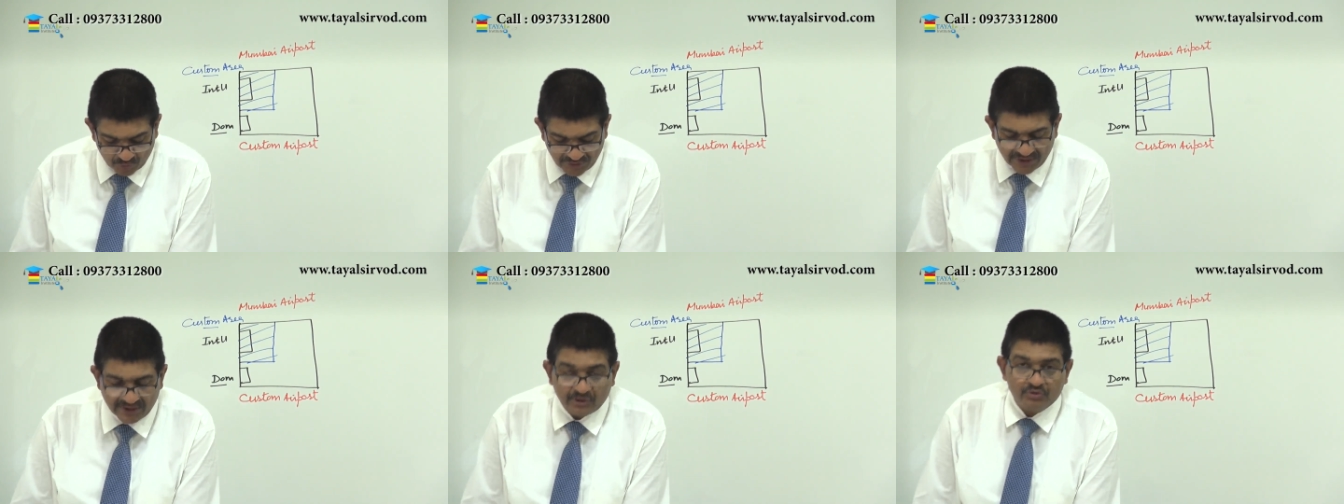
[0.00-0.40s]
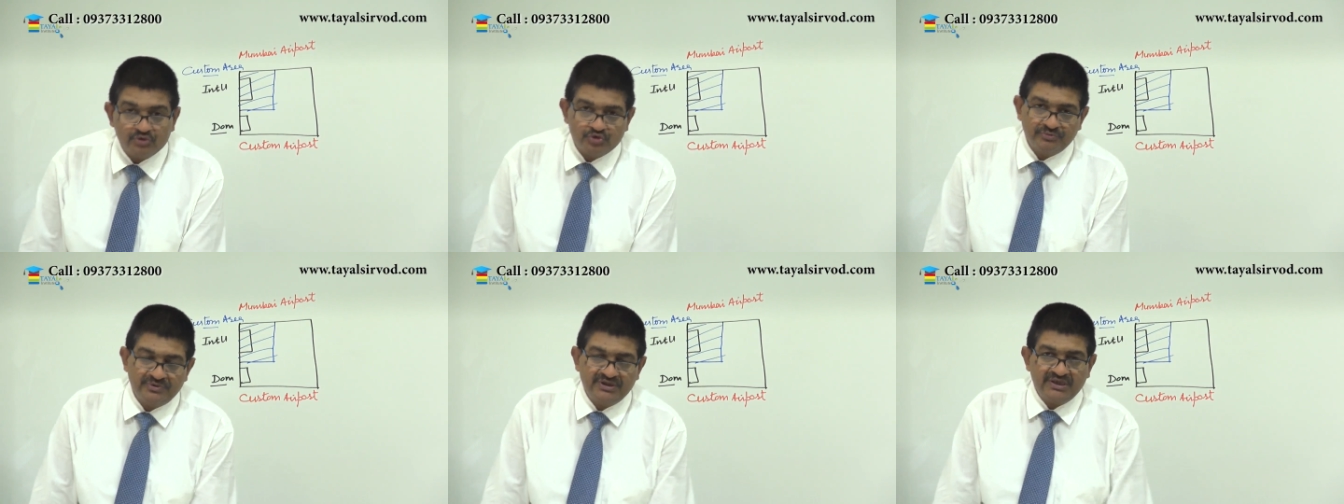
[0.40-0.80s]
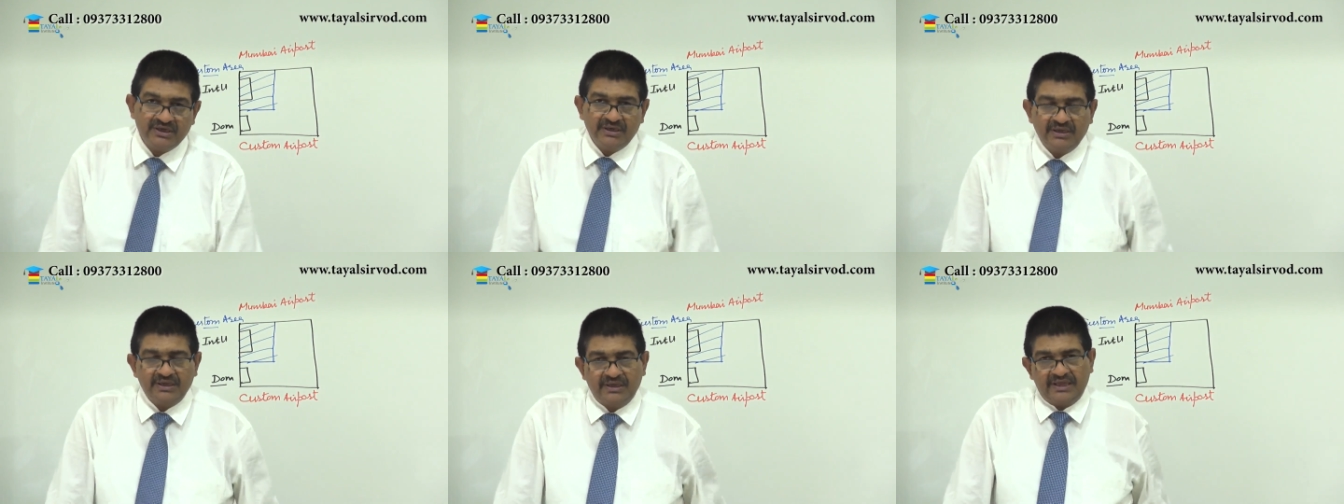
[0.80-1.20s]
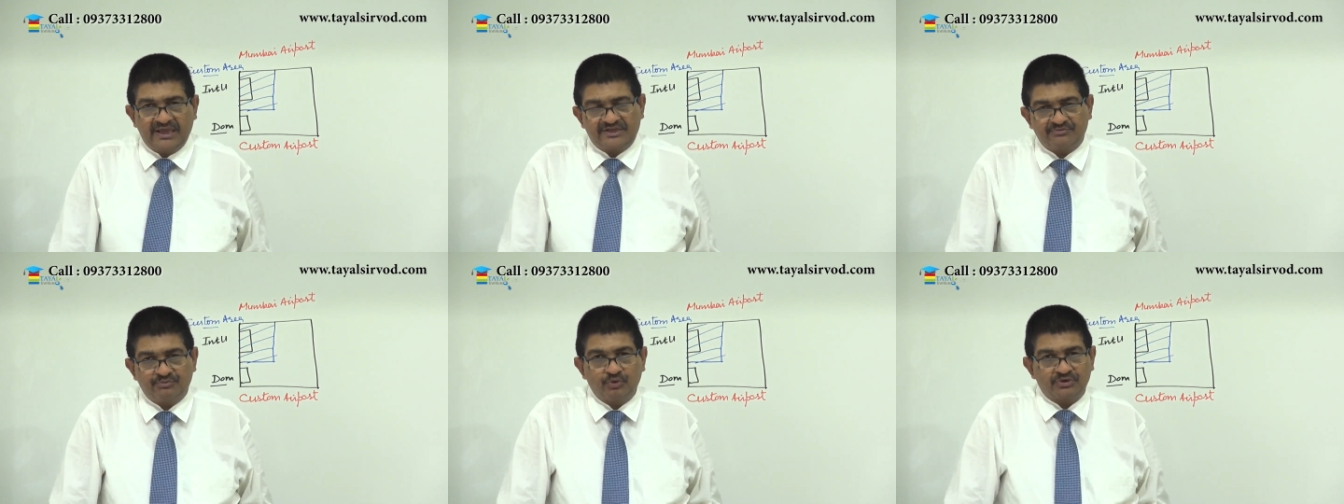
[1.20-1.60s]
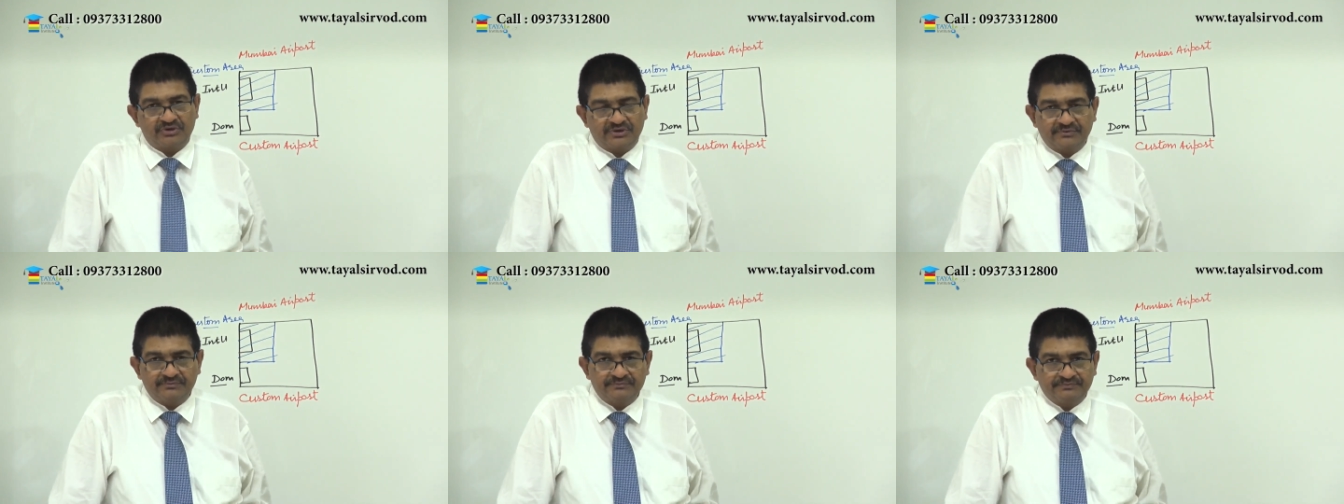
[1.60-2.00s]
holding out to be the
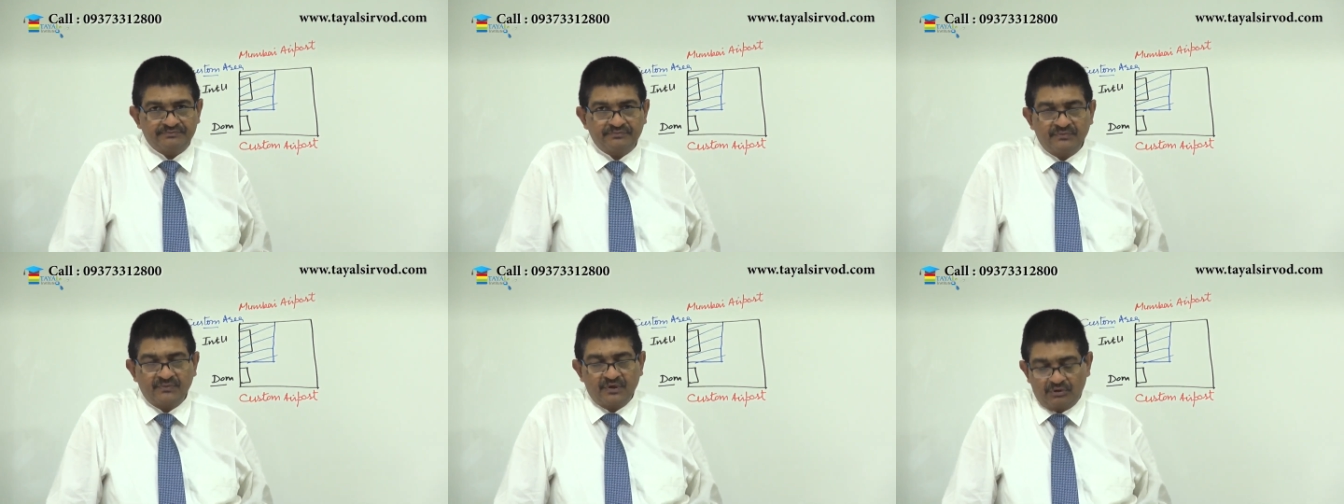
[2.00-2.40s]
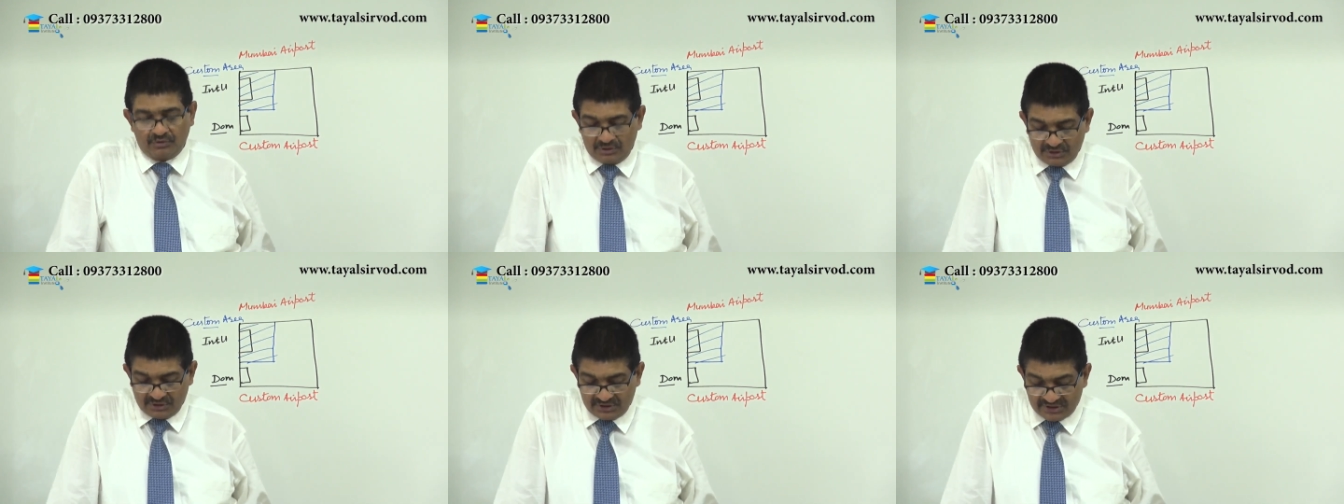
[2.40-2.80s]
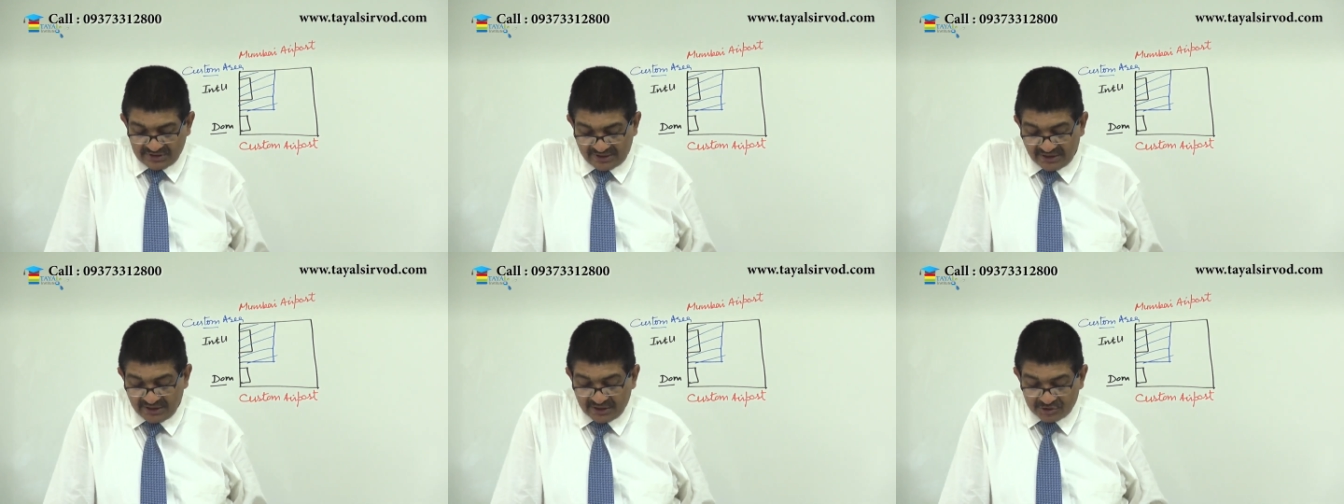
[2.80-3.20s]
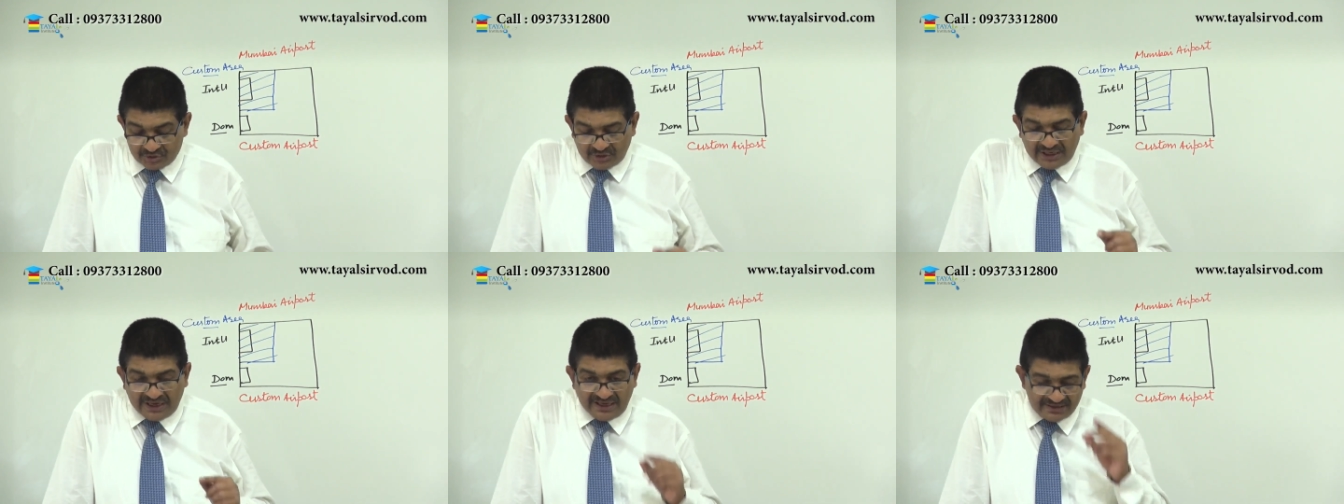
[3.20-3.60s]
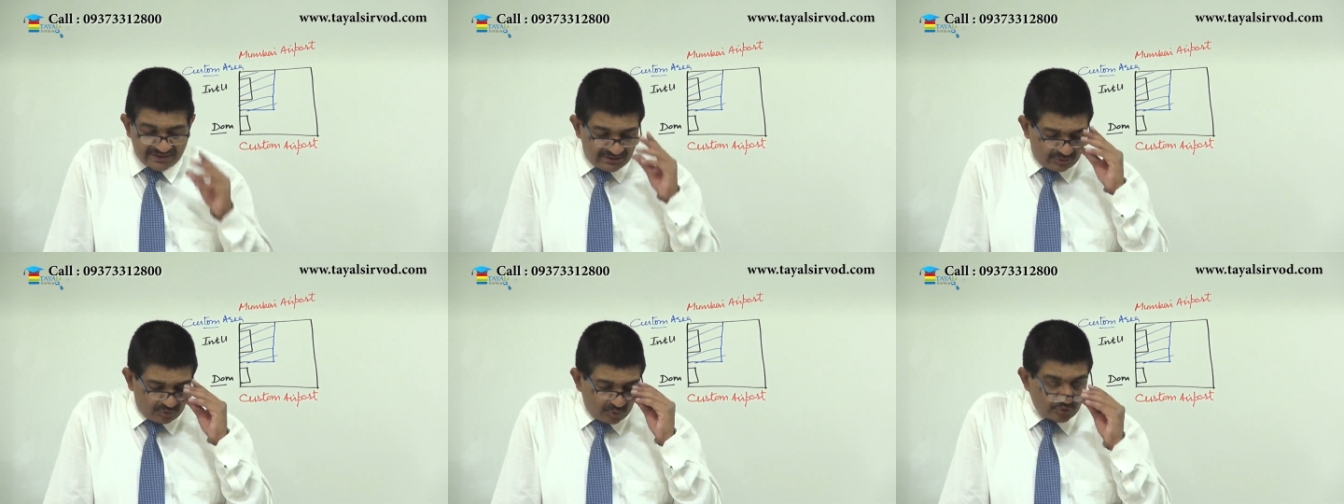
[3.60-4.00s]
exporter right so
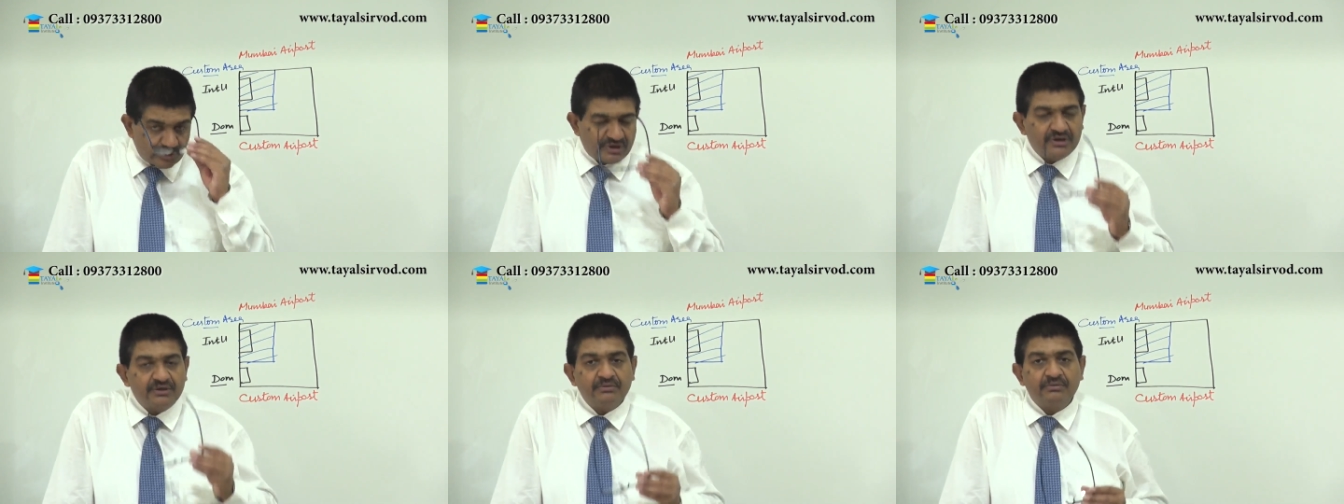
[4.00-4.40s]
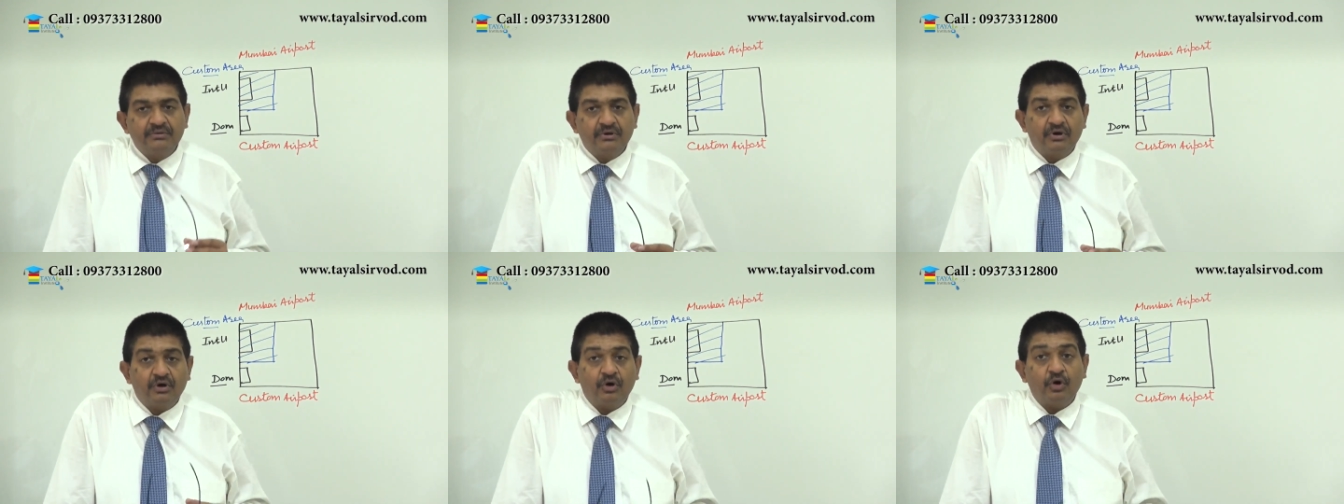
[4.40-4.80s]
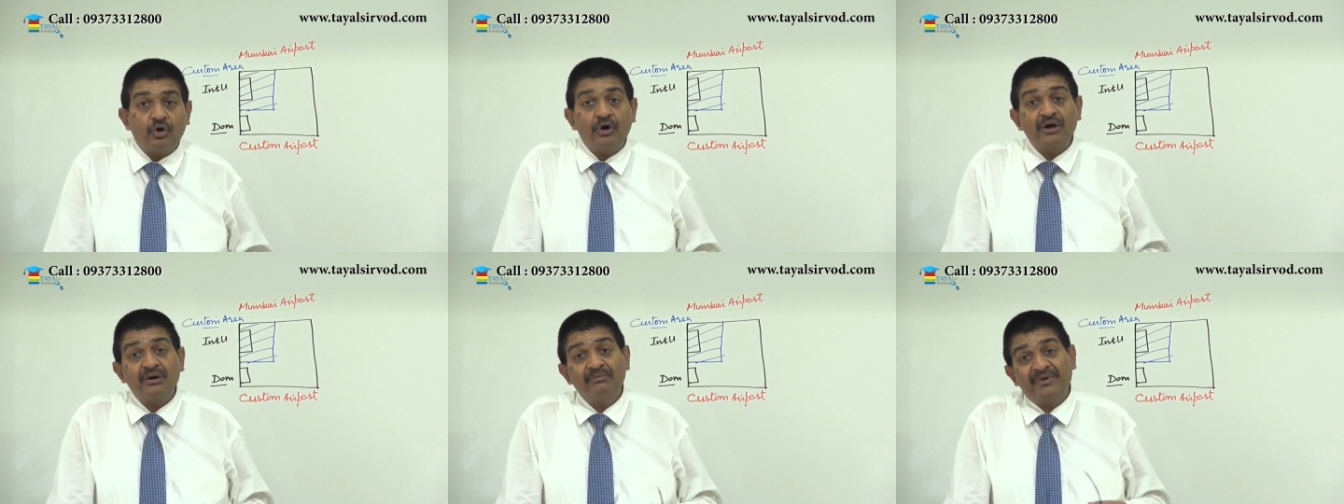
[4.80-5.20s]
either owner or